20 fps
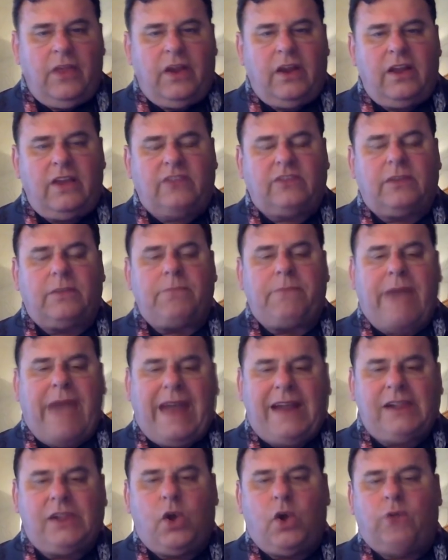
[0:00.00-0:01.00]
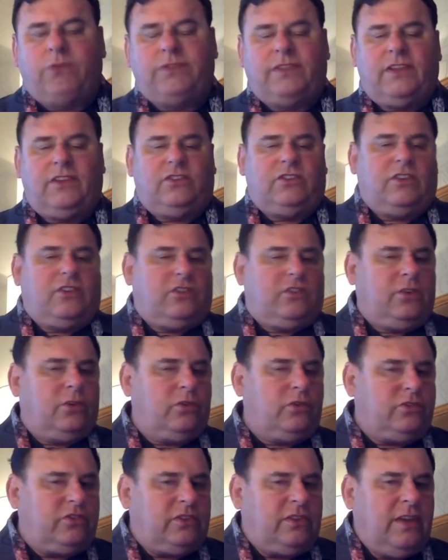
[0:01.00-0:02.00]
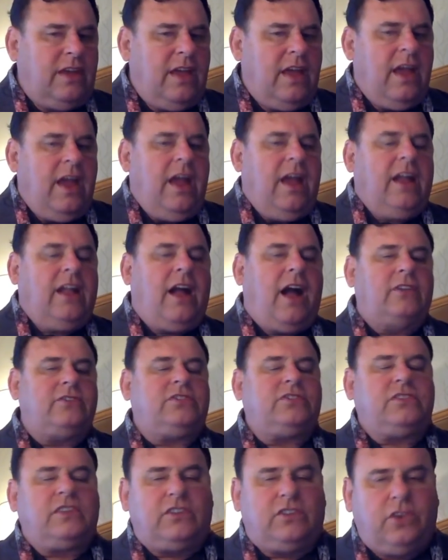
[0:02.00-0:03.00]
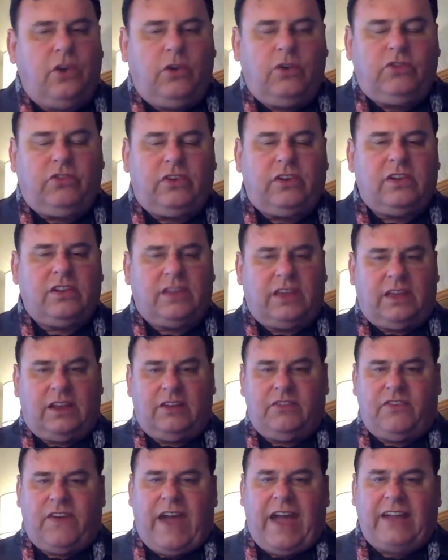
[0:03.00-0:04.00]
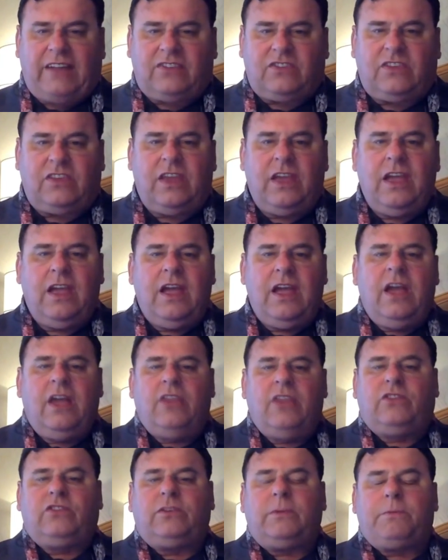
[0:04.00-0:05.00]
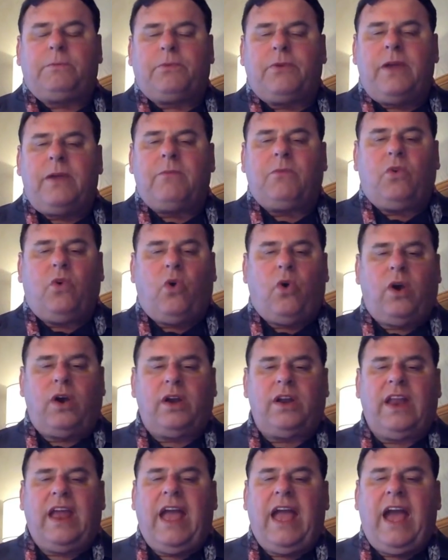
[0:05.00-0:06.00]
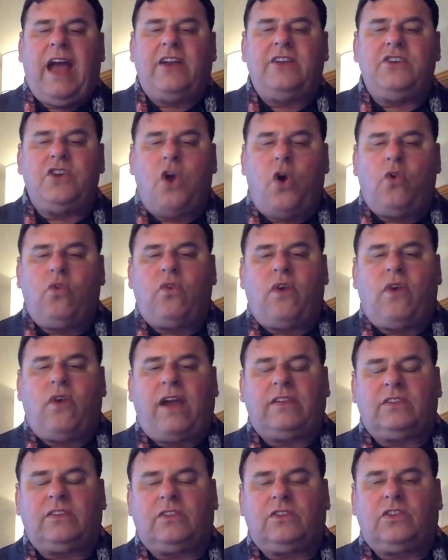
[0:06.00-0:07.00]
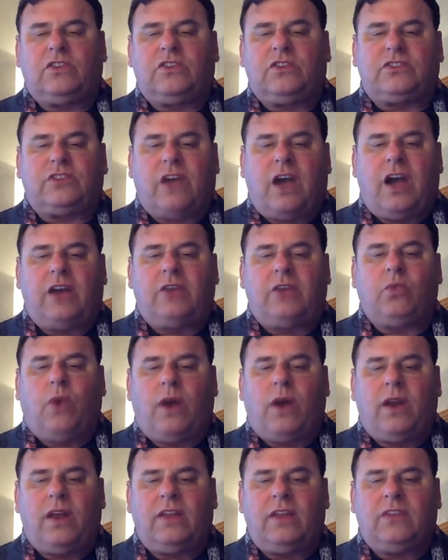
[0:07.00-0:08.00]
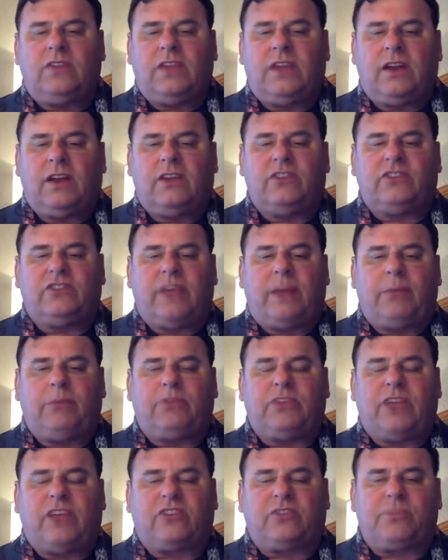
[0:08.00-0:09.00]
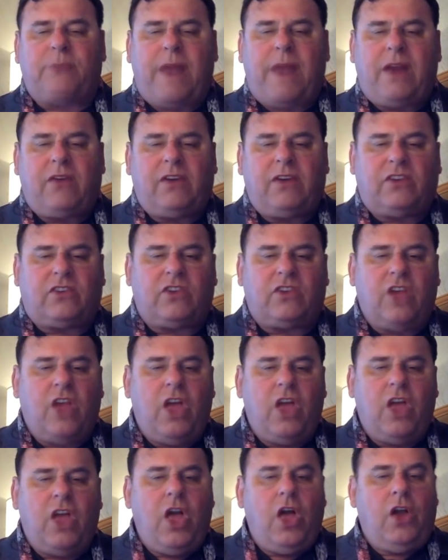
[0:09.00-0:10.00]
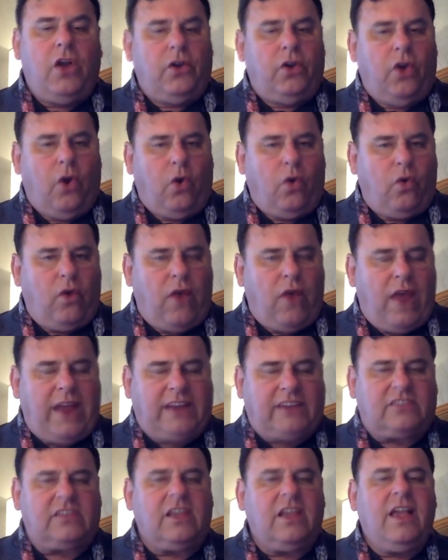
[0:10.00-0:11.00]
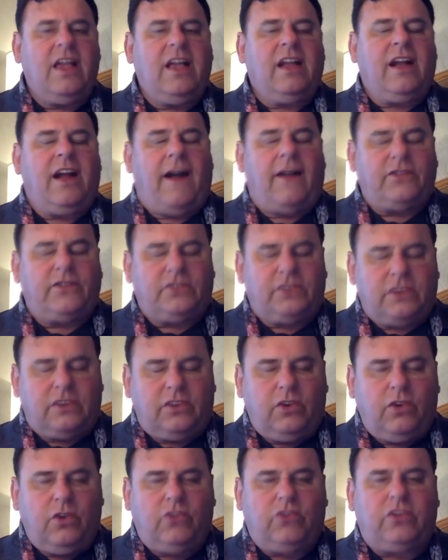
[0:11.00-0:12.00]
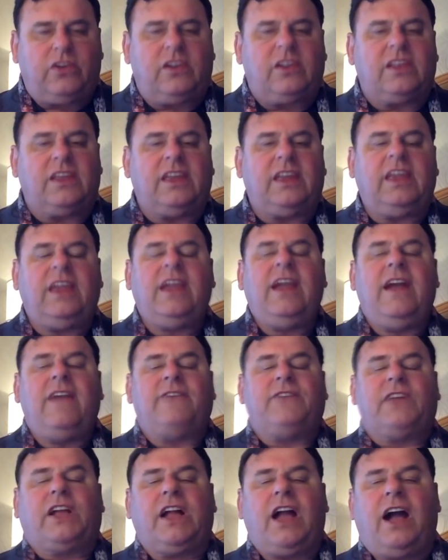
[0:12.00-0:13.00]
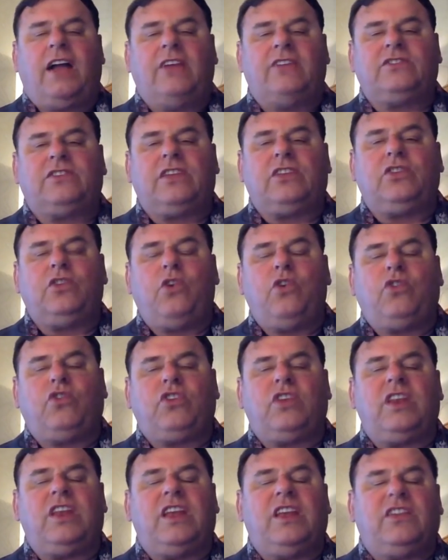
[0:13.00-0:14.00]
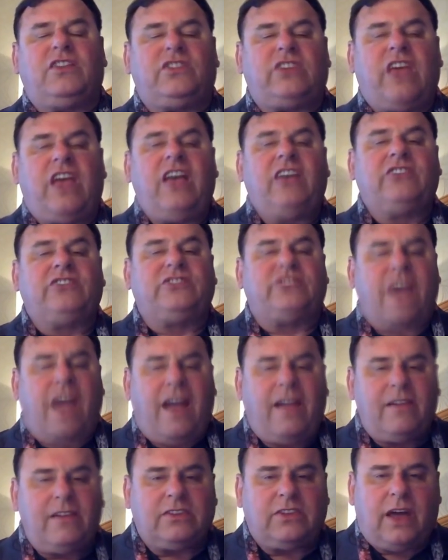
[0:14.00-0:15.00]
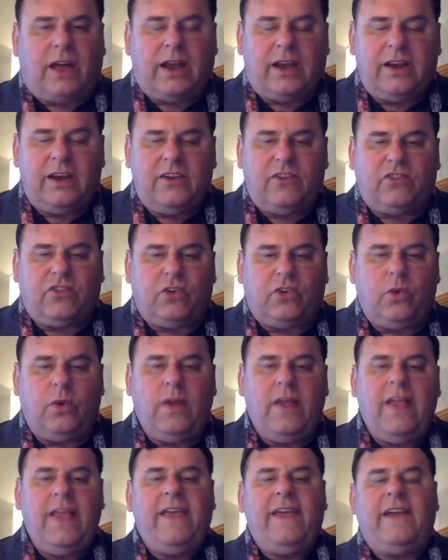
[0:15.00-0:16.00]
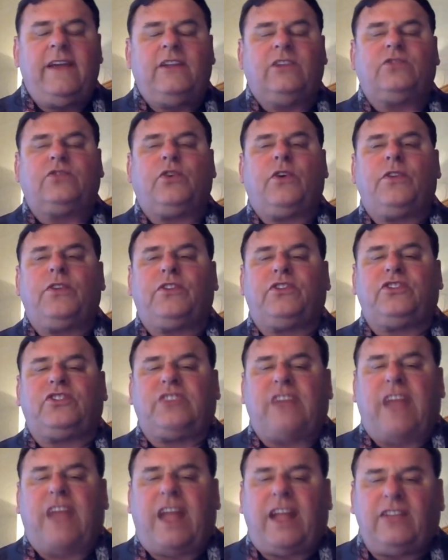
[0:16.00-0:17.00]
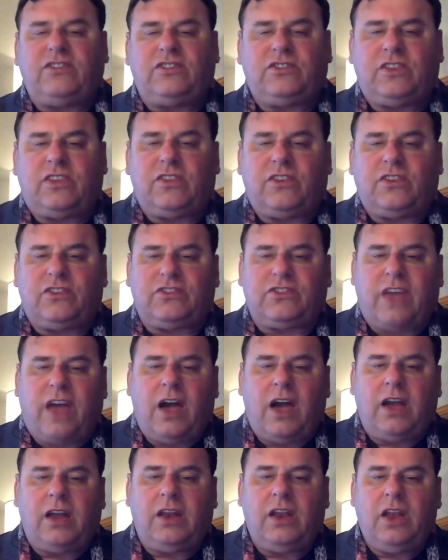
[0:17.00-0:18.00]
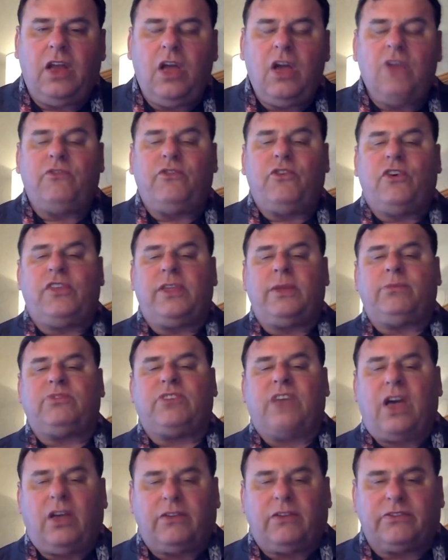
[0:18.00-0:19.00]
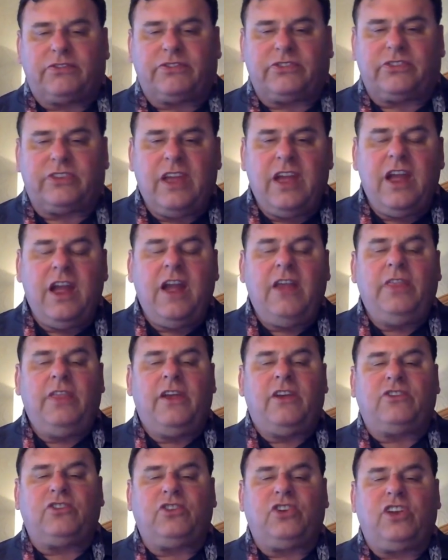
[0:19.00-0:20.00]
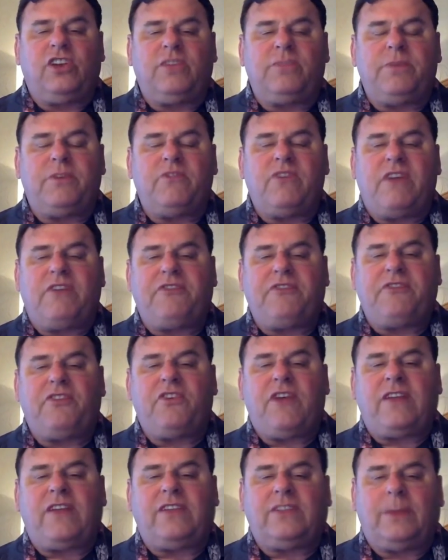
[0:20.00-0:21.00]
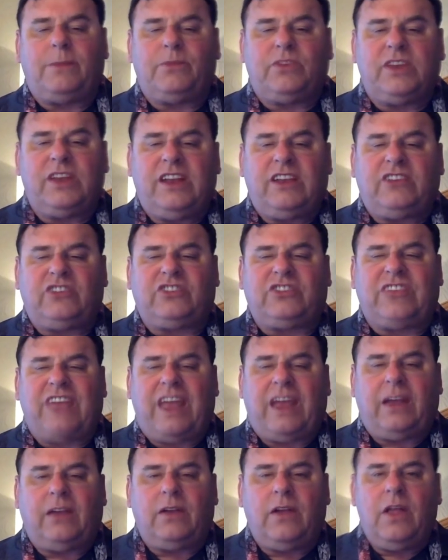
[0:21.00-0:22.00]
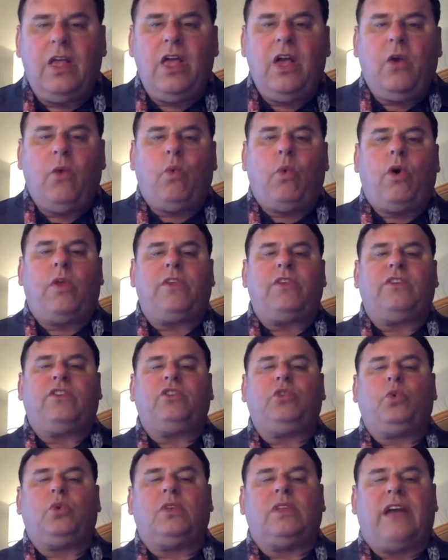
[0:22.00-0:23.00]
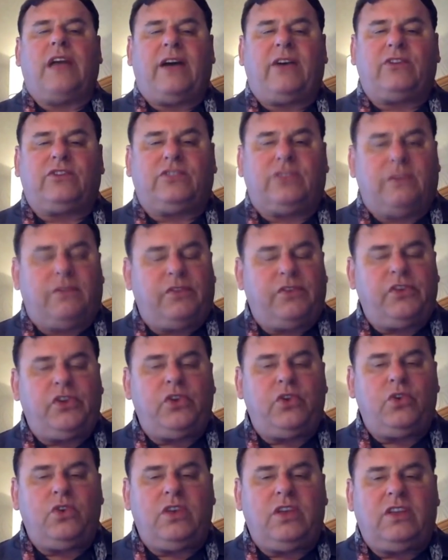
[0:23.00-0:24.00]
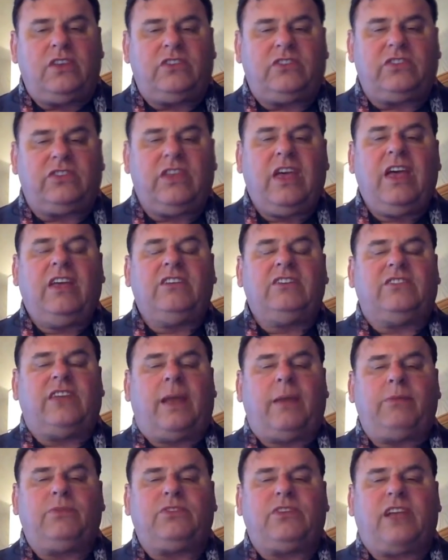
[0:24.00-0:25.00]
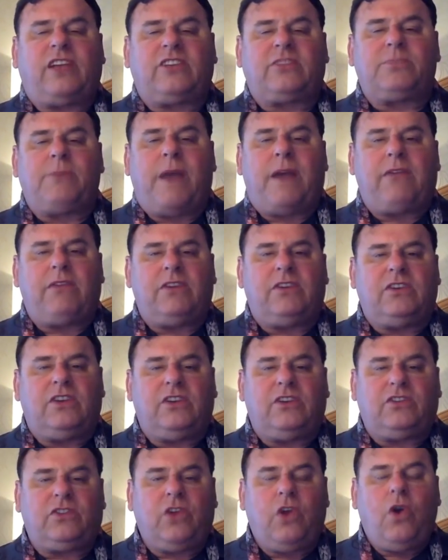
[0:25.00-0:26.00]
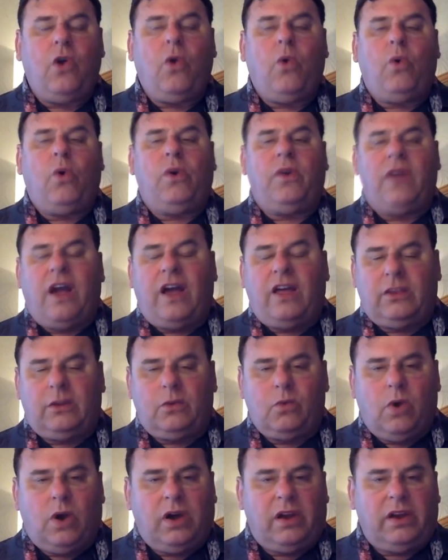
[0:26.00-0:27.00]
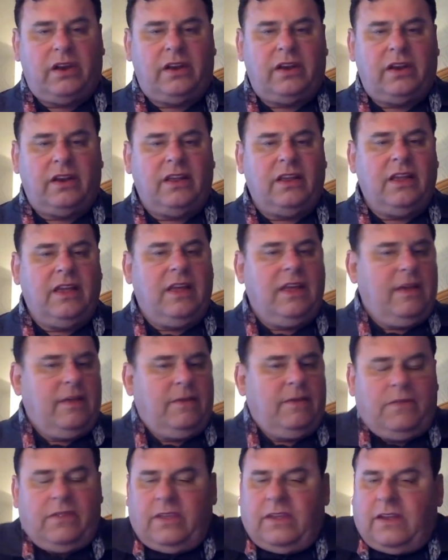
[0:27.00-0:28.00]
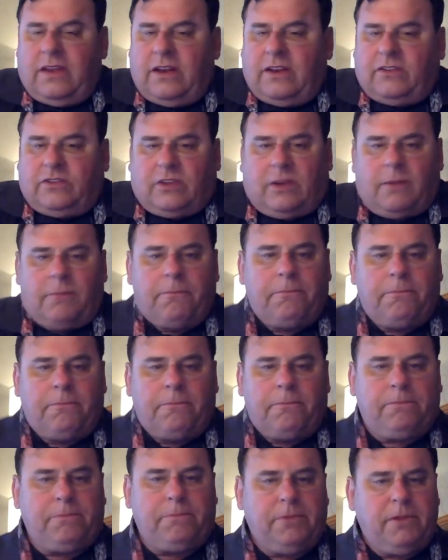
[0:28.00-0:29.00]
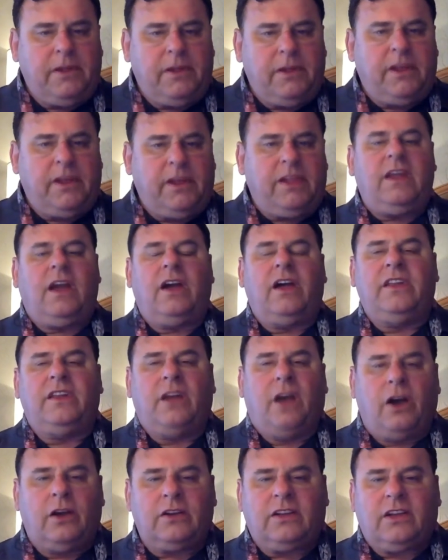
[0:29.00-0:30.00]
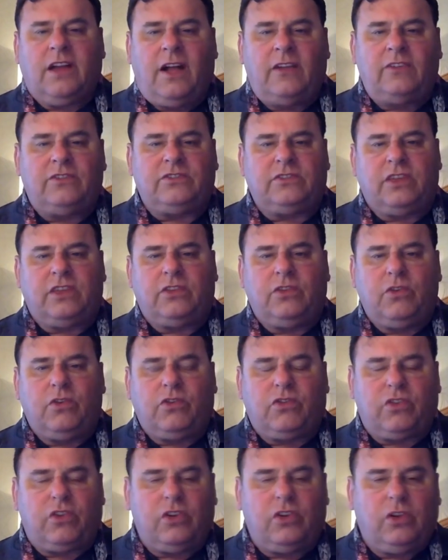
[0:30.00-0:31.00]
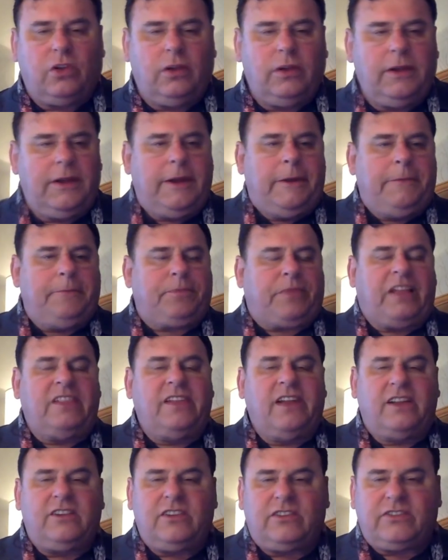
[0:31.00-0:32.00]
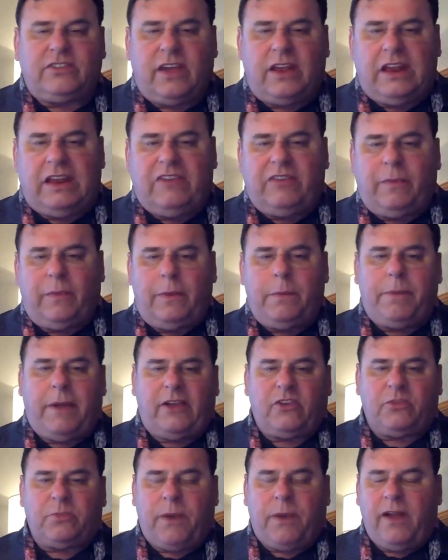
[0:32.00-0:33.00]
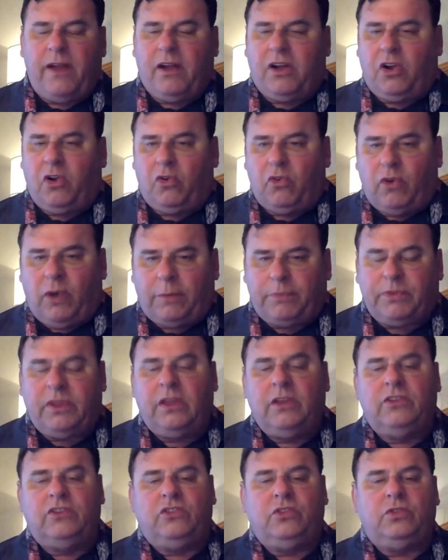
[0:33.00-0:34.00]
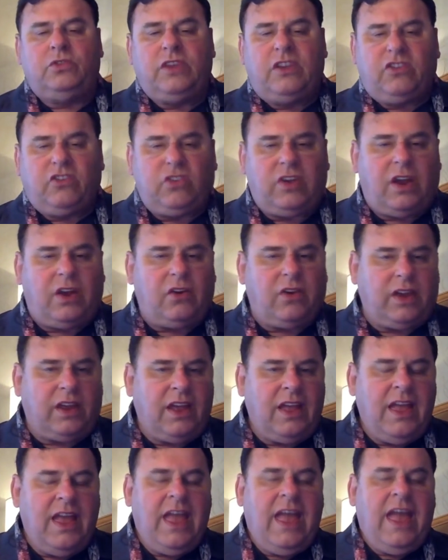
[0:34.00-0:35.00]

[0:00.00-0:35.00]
There is a battle over these issues. Constitutionally, in fact, the Supreme Court had no right to decide what it did on same-sex marriage. No right. Constitutionally, if the Constitution is silent on an issue, it is for the states to decide for themselves. There should have been referendums in each state whether to allow civil unions, same-sex marriages, or neither one. It is completely an unconstitutional legislating from the bench by a corrupt judiciary.